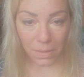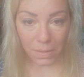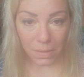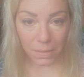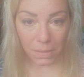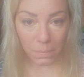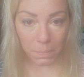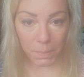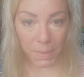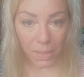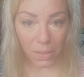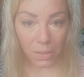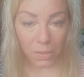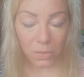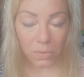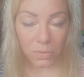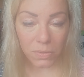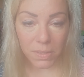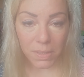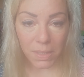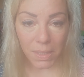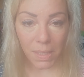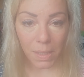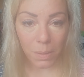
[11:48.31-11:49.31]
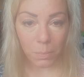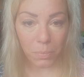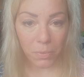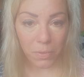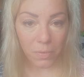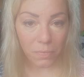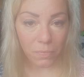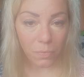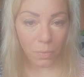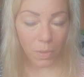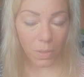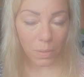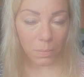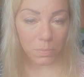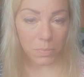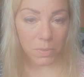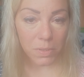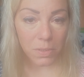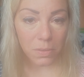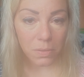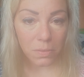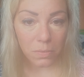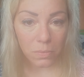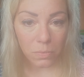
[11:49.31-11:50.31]
The miracles that he performed
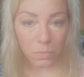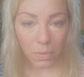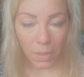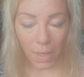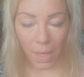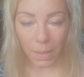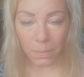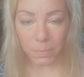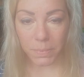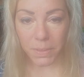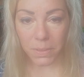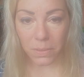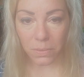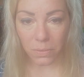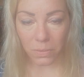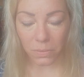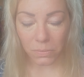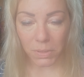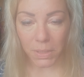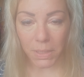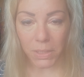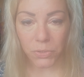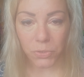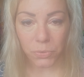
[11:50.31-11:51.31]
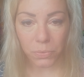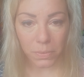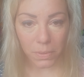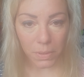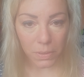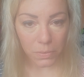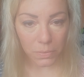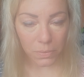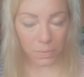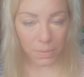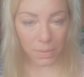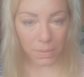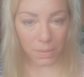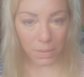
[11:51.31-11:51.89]
were absolutely true